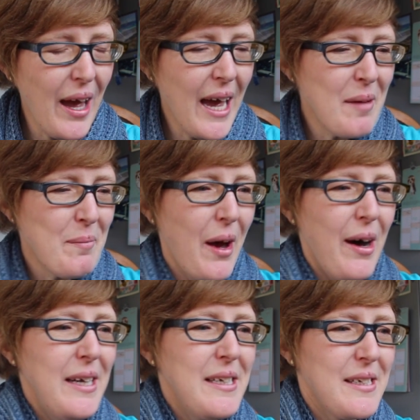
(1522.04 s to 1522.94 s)

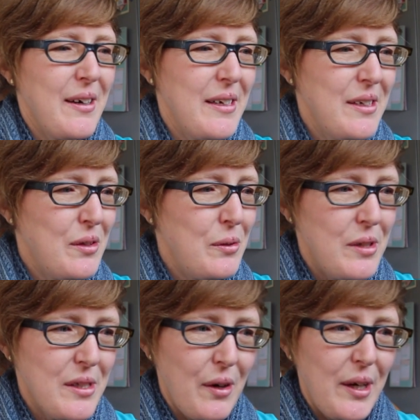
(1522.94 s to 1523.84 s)
I decided to
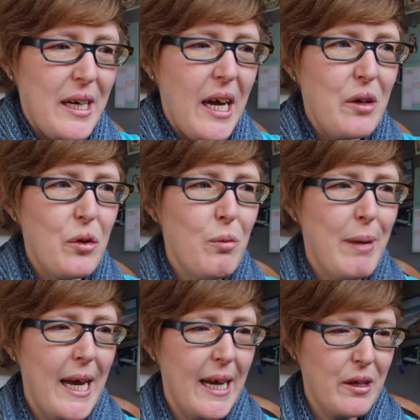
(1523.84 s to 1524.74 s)
design a new
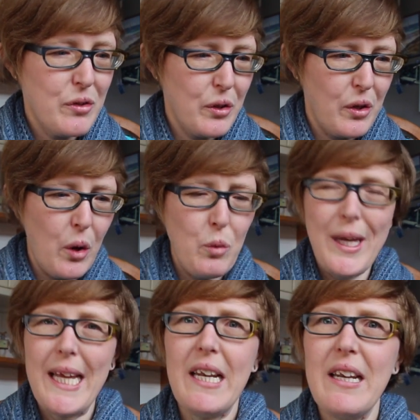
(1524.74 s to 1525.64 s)
bag to go
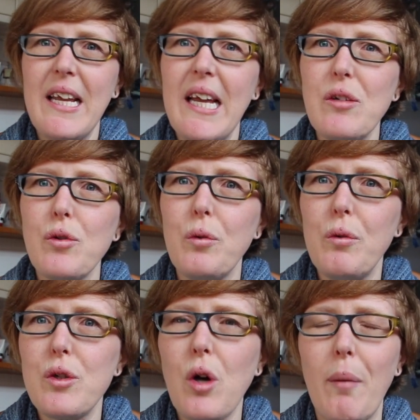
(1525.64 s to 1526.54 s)
into
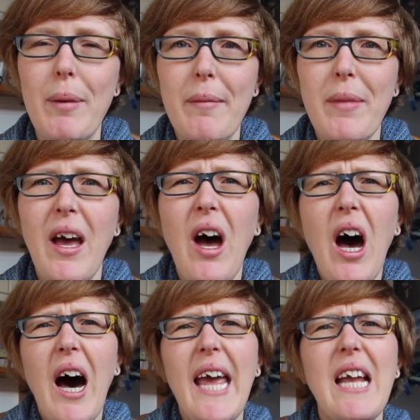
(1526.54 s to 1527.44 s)
the shop.
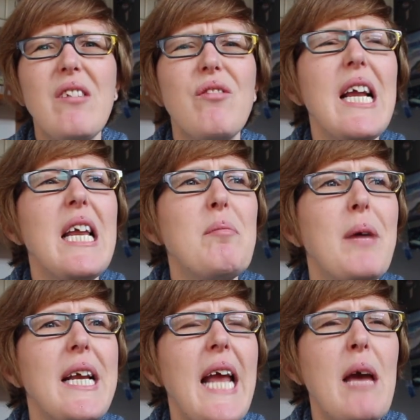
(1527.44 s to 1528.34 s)
I hadn't really
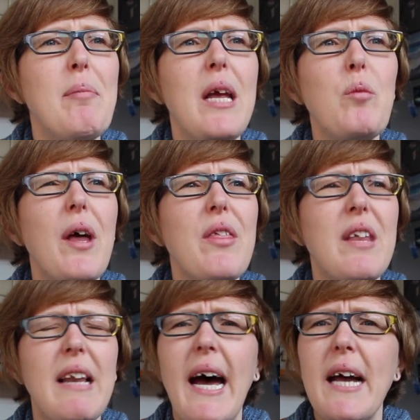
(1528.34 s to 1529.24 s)
been happy with
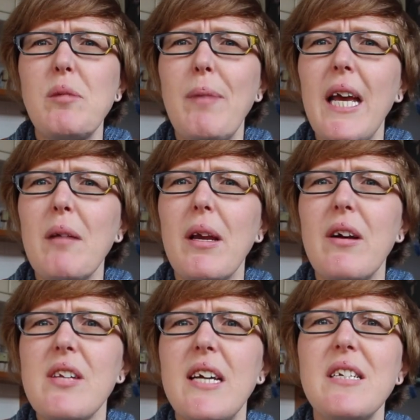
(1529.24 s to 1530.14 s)
the large bag
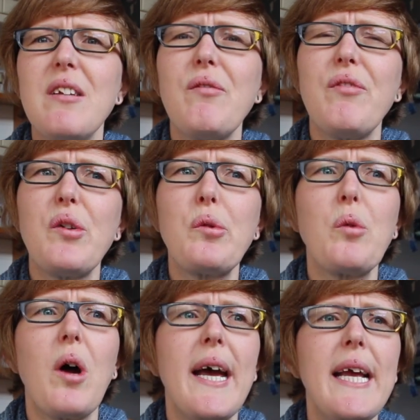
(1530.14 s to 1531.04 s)
because I didn't feel
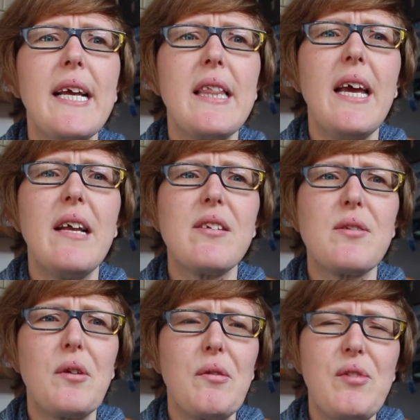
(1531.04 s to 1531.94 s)
like that
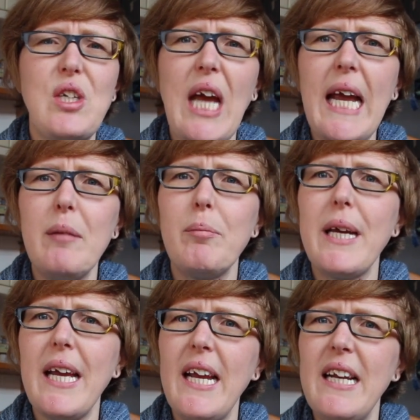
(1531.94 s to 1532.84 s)
sort of shape
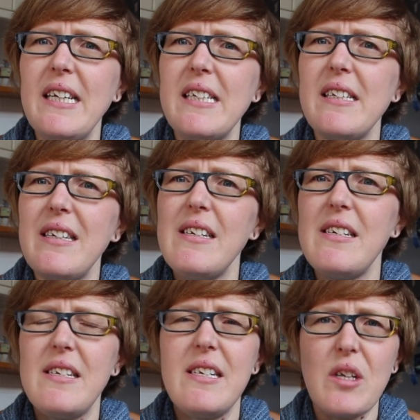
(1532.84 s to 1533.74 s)
and
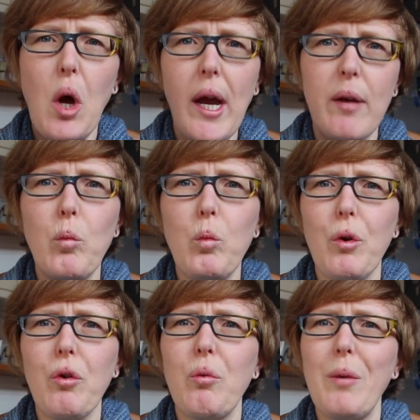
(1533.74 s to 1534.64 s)
design
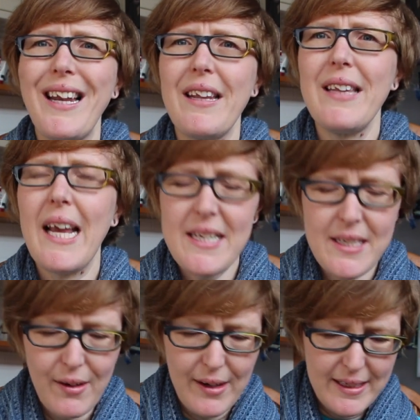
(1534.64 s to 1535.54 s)
worked well in that
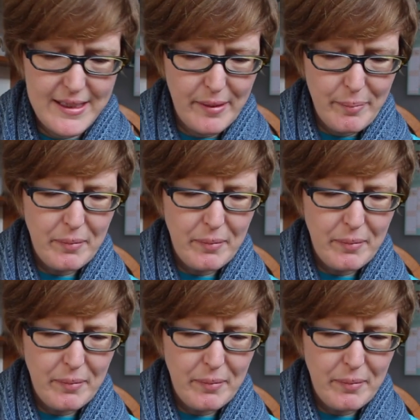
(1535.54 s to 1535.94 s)
size.